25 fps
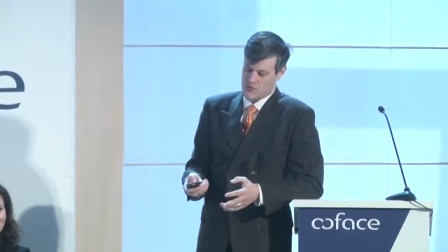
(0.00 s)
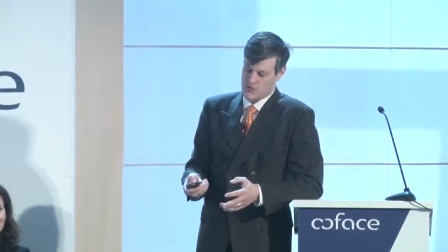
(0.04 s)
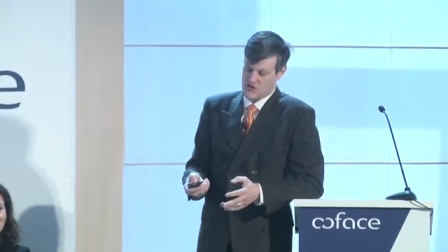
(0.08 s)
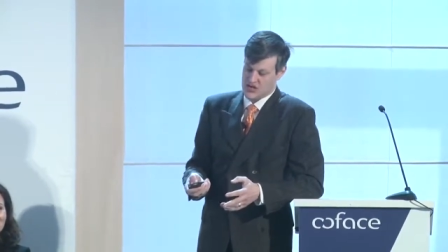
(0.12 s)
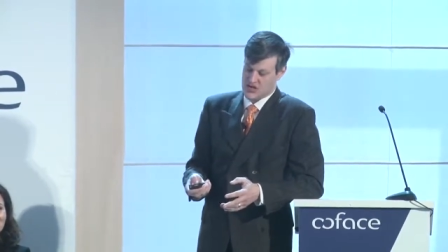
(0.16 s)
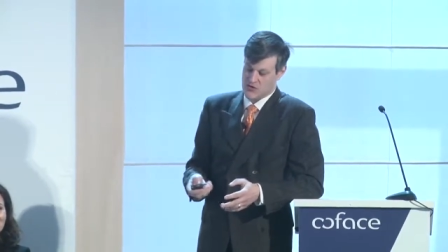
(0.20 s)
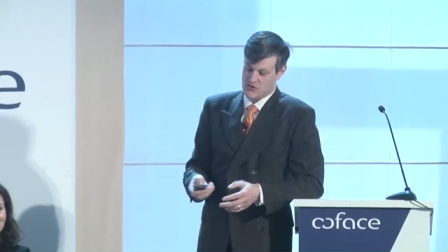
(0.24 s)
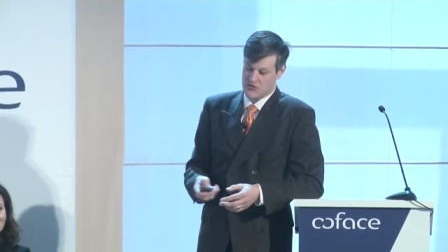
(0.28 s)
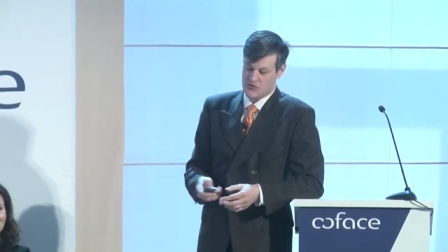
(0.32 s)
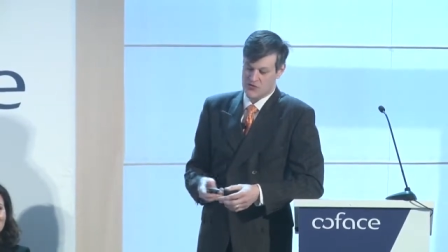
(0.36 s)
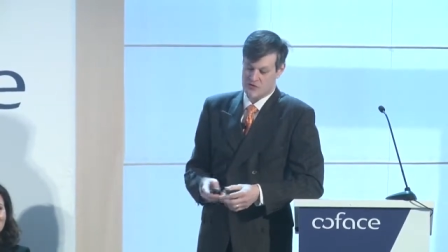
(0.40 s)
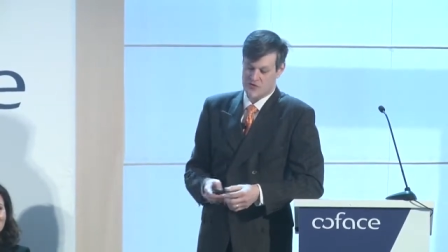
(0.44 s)

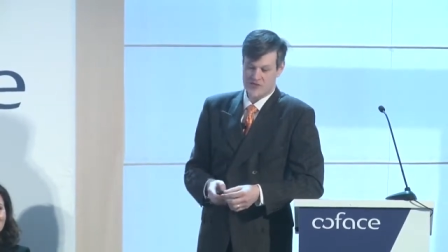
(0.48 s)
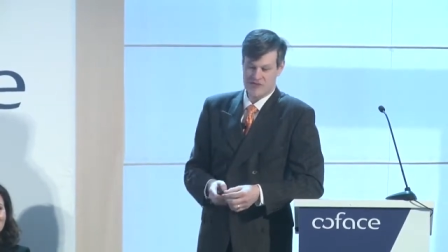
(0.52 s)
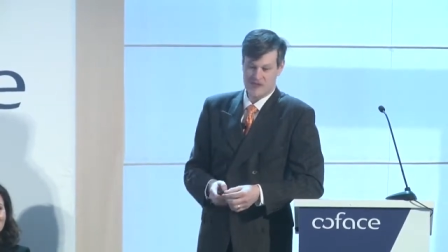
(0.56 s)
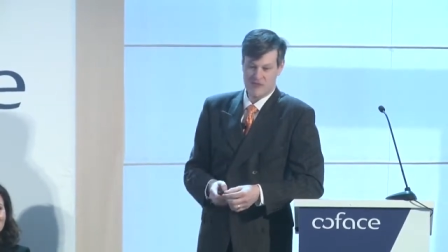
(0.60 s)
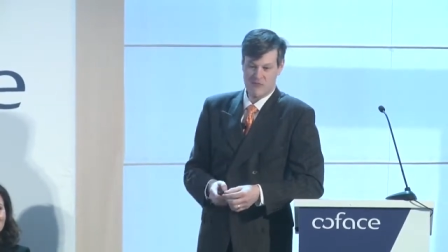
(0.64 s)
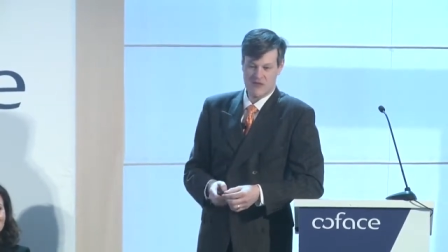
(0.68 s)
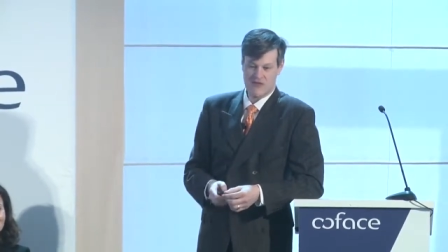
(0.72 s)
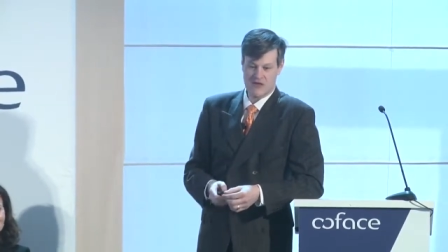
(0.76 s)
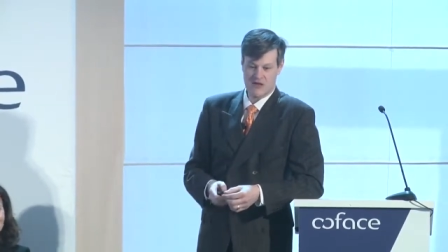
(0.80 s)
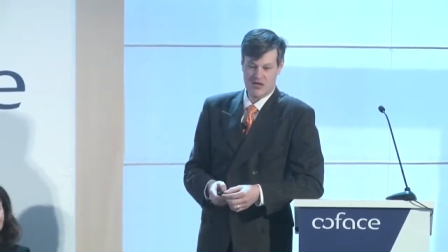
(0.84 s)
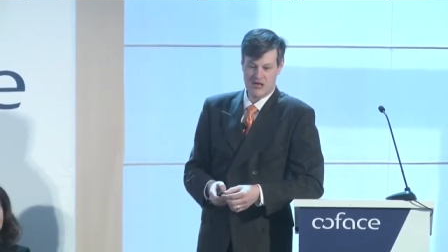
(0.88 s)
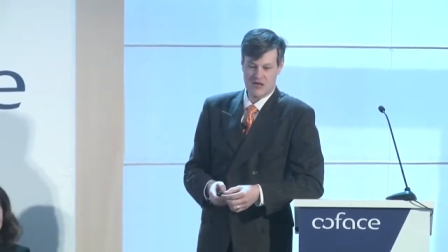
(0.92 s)
can do the
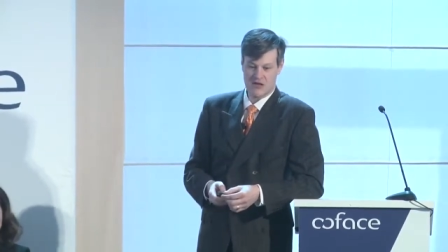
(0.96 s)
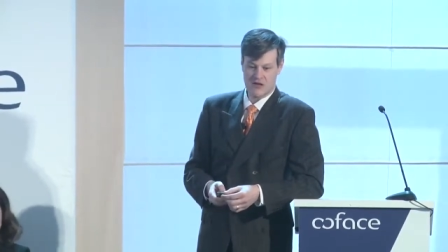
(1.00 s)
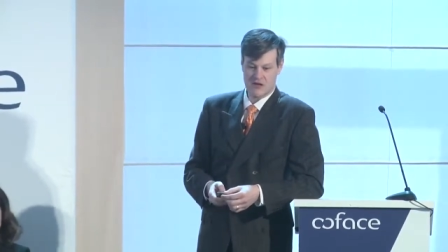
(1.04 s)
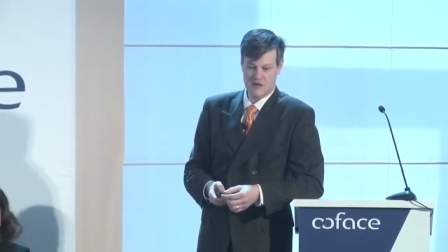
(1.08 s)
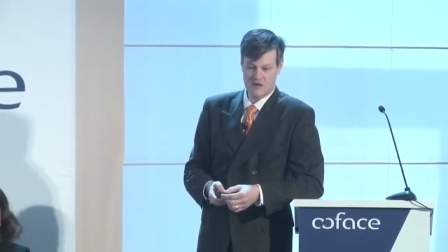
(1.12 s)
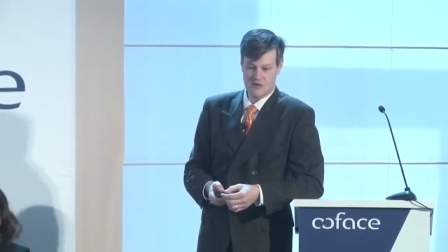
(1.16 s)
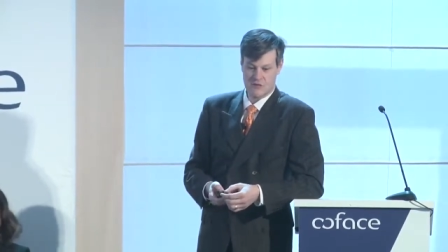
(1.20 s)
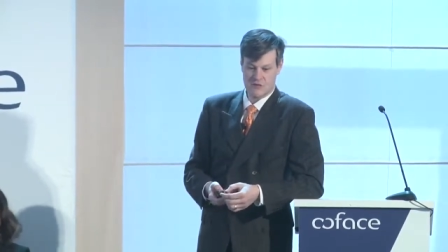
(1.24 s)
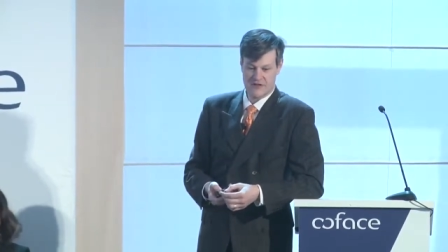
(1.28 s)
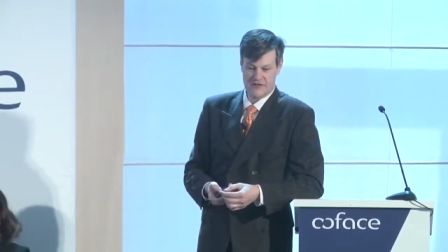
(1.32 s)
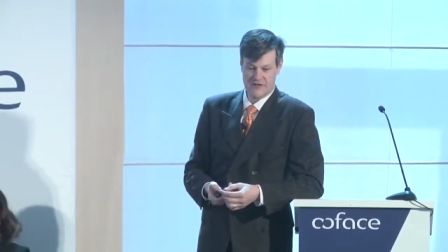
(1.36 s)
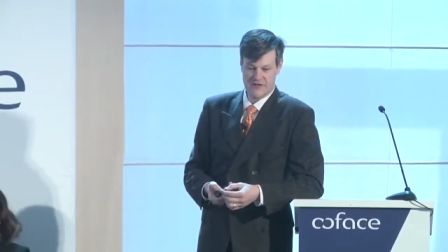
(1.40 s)
same thing
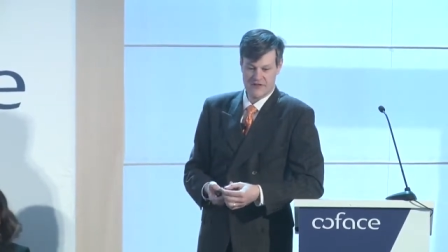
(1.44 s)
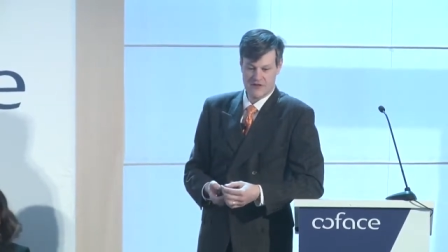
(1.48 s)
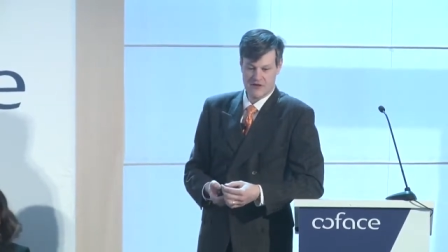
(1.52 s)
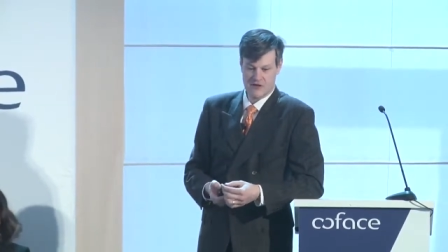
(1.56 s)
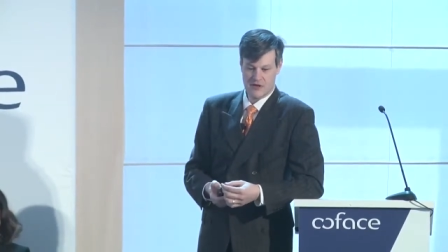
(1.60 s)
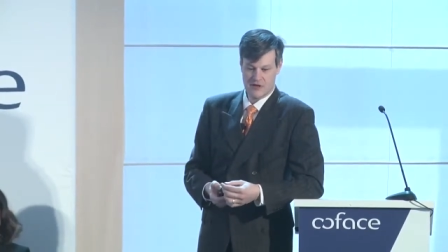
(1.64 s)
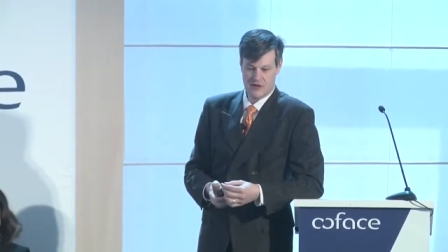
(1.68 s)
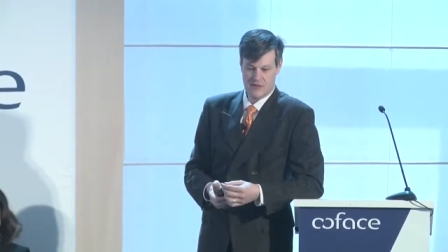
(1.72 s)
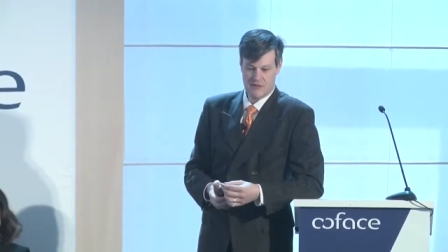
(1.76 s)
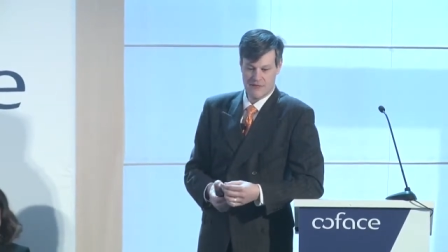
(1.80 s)
with